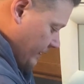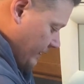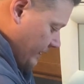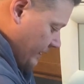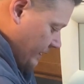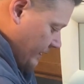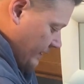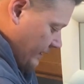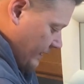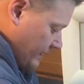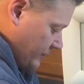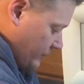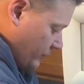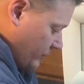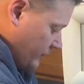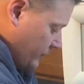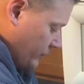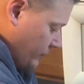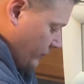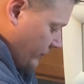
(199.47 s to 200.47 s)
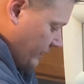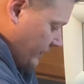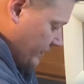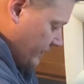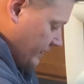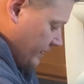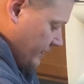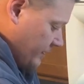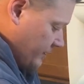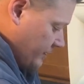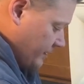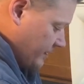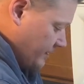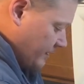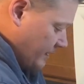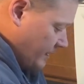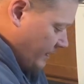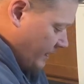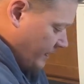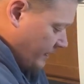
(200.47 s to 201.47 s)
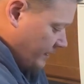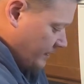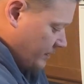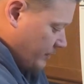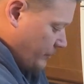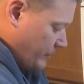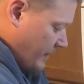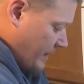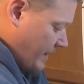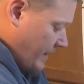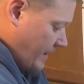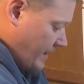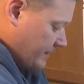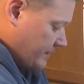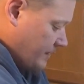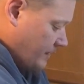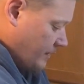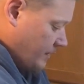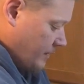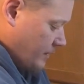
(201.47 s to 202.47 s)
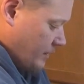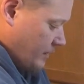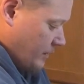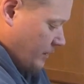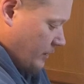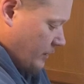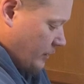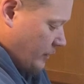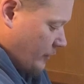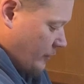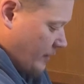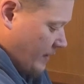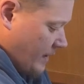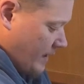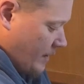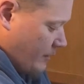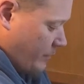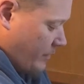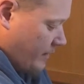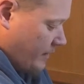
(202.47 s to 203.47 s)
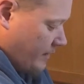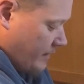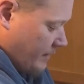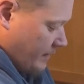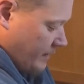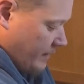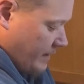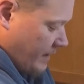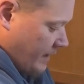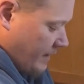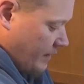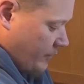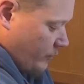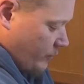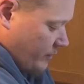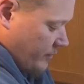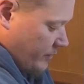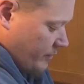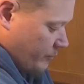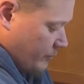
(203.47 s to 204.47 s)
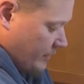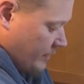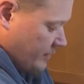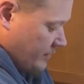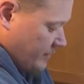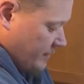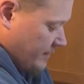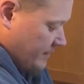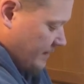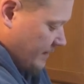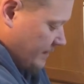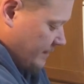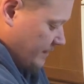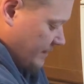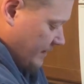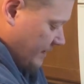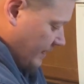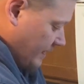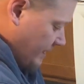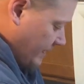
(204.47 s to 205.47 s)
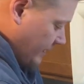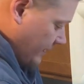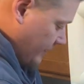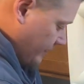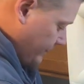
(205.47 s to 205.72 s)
And that's what you want, just a nice packed crab cake with a bunch of seasoning in it.